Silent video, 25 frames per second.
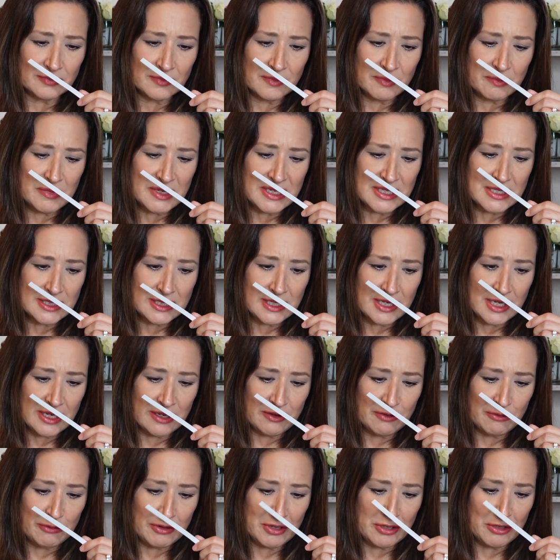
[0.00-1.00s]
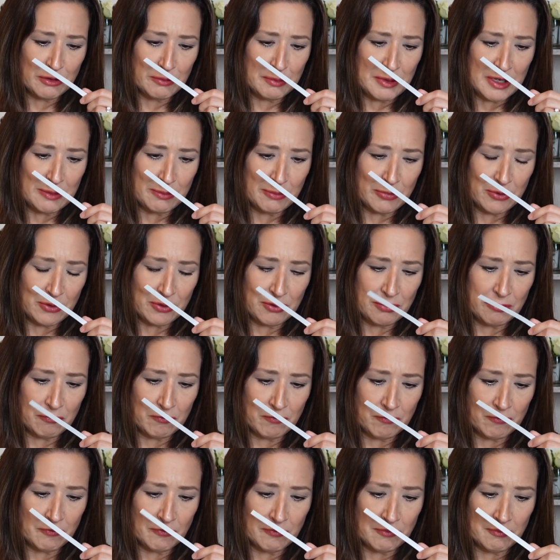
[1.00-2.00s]
Let me see if other people
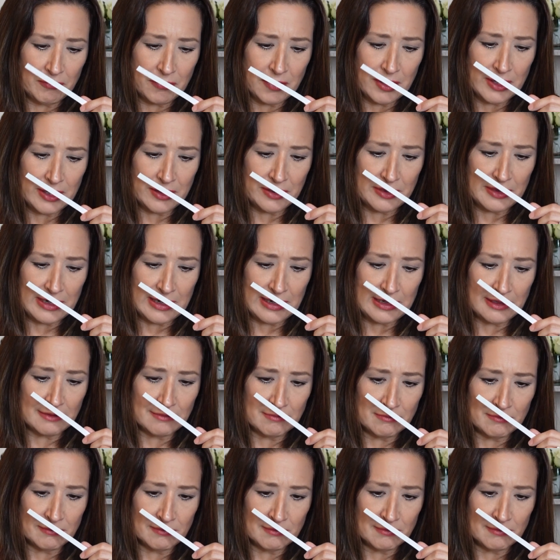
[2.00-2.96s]
get that.